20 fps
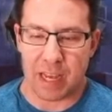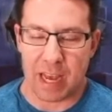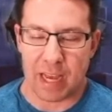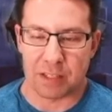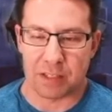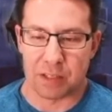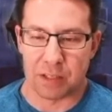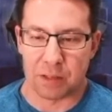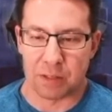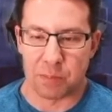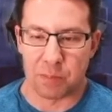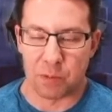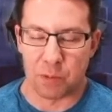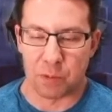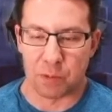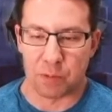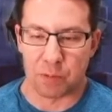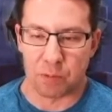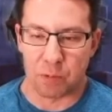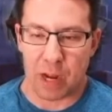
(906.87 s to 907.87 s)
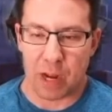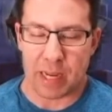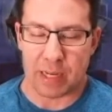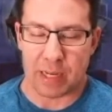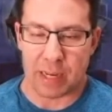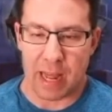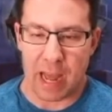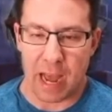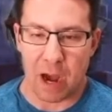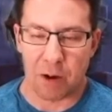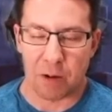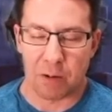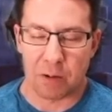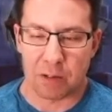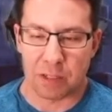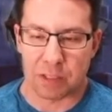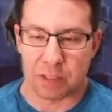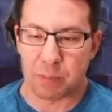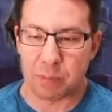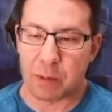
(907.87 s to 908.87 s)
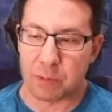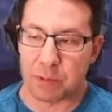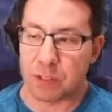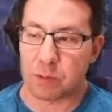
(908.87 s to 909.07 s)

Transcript: has on the board right now, because remember,